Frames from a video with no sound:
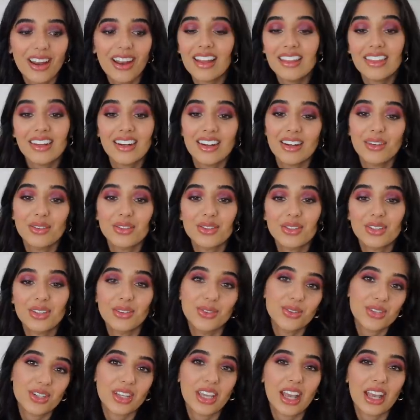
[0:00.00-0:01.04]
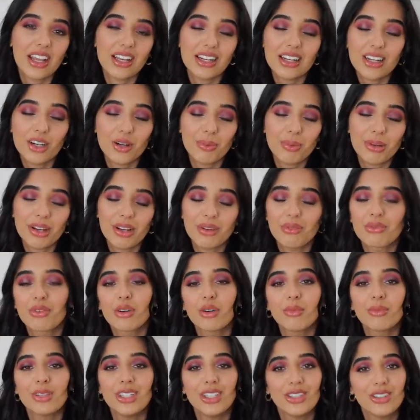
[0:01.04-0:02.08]
And then I was also getting a little bit
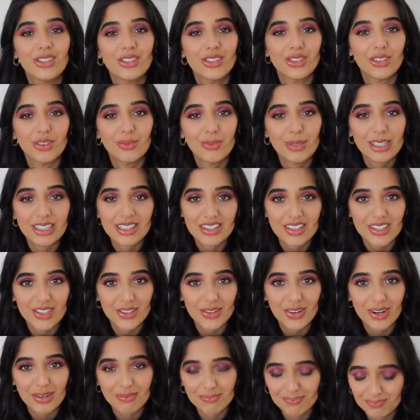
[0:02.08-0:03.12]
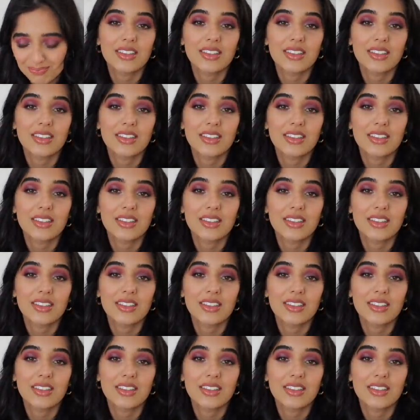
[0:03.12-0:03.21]
from YouTube and Instagram.